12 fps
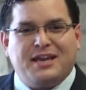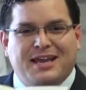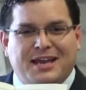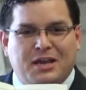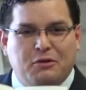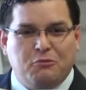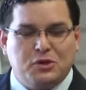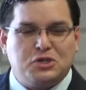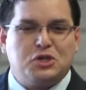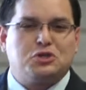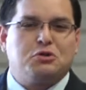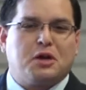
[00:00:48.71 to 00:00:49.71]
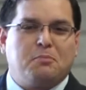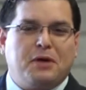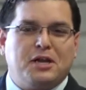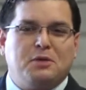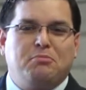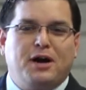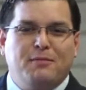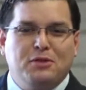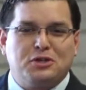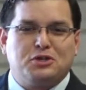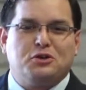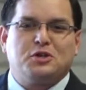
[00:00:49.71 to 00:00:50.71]
It was a trick by the
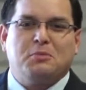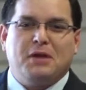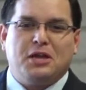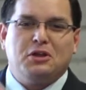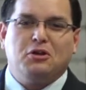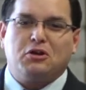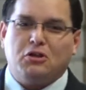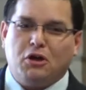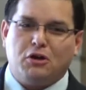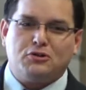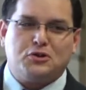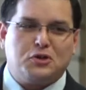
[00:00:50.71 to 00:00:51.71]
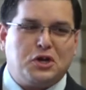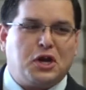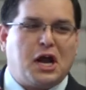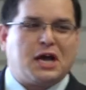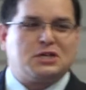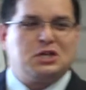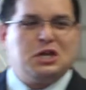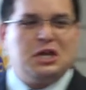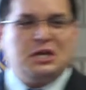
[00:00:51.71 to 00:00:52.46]
publisher to make it look larger than it actually